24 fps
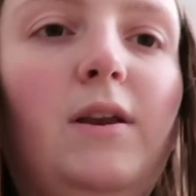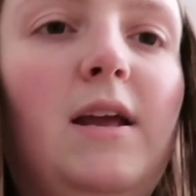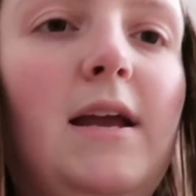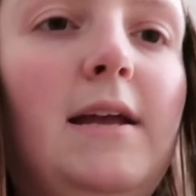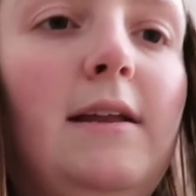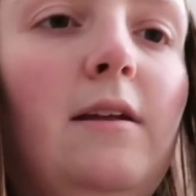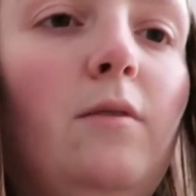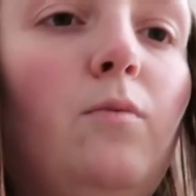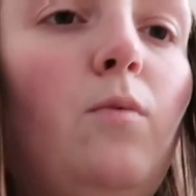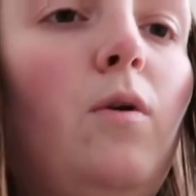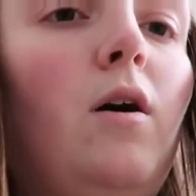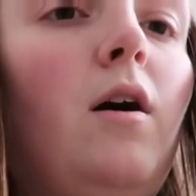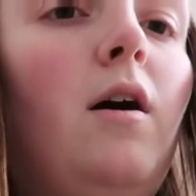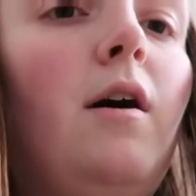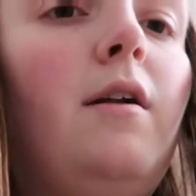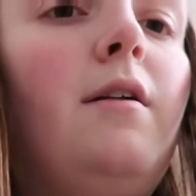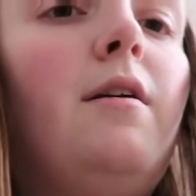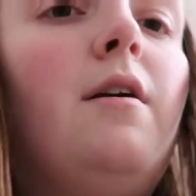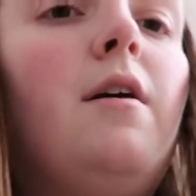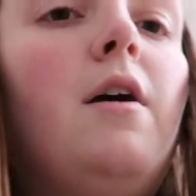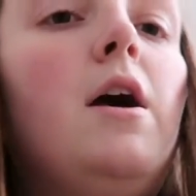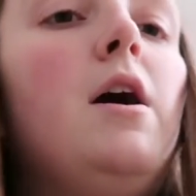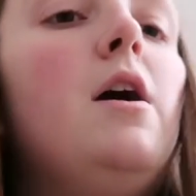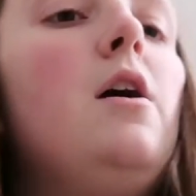needed one.
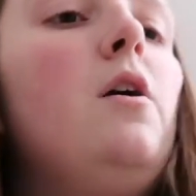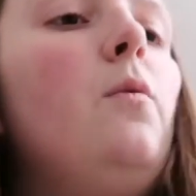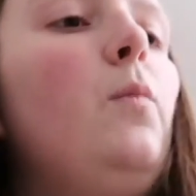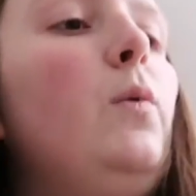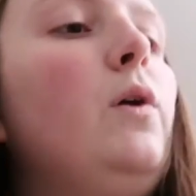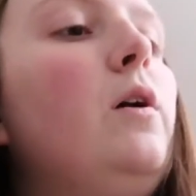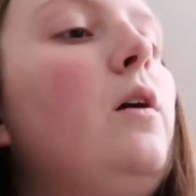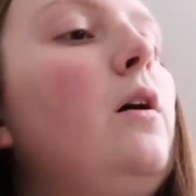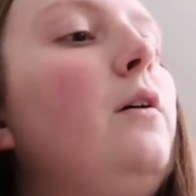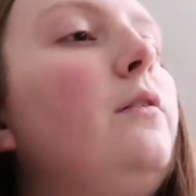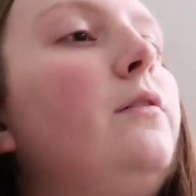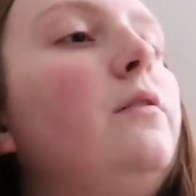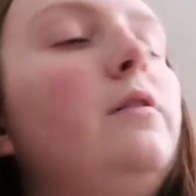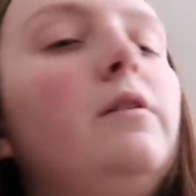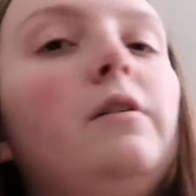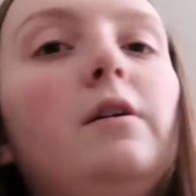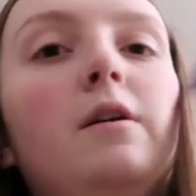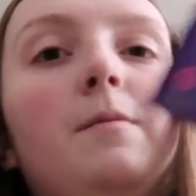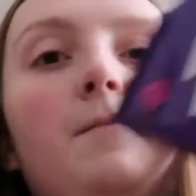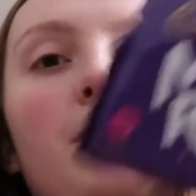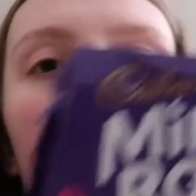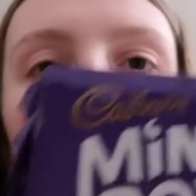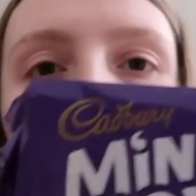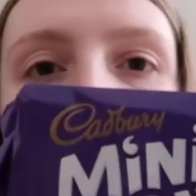We've got
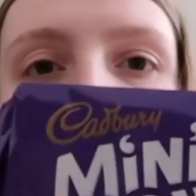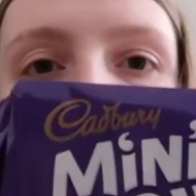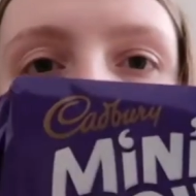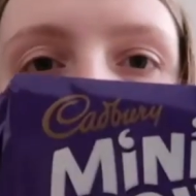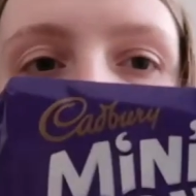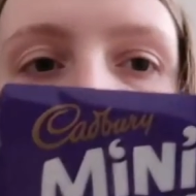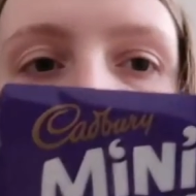some mini